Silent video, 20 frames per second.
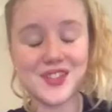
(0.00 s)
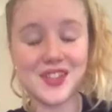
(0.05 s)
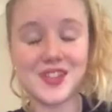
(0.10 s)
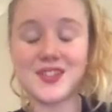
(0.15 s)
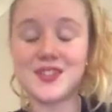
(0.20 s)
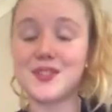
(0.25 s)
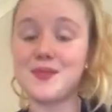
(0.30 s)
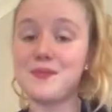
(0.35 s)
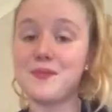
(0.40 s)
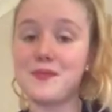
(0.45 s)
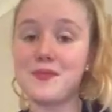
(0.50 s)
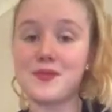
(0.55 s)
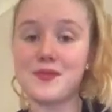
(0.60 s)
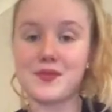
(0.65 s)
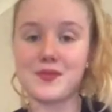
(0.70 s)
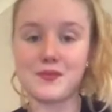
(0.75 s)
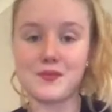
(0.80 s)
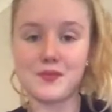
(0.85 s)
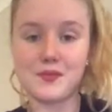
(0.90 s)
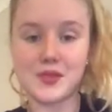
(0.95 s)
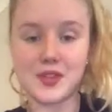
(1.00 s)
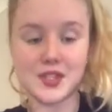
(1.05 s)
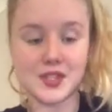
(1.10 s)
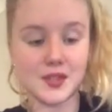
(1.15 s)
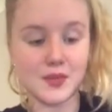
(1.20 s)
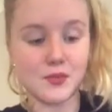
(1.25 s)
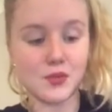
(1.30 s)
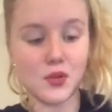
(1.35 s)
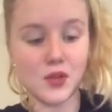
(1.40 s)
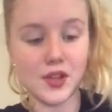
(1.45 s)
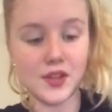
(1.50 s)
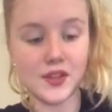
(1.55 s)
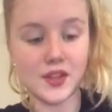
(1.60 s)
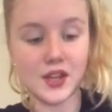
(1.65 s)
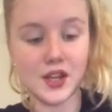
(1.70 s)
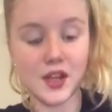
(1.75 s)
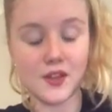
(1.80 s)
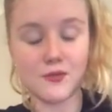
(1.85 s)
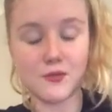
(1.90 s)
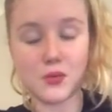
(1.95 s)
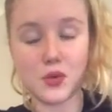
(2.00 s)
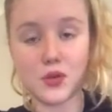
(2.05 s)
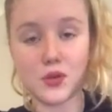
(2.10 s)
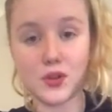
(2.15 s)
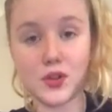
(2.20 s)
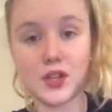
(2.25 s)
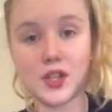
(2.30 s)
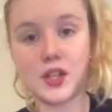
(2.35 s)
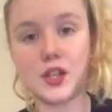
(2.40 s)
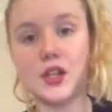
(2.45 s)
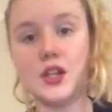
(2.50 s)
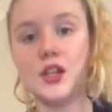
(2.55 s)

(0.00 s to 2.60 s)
This is a point that I've put